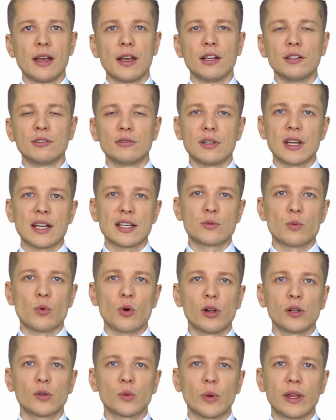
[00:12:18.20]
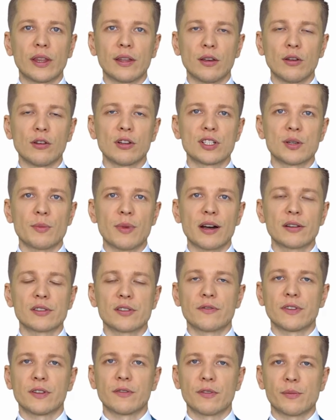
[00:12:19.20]
In today's world with huge amounts
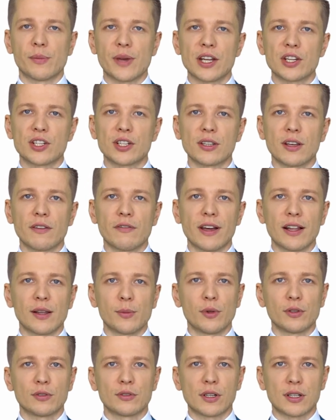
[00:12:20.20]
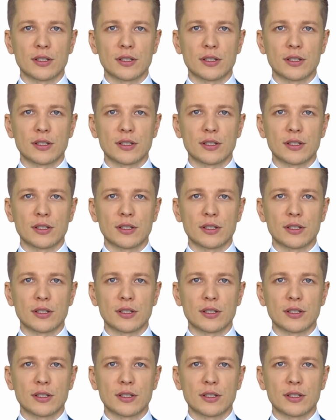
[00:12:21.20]
of information available to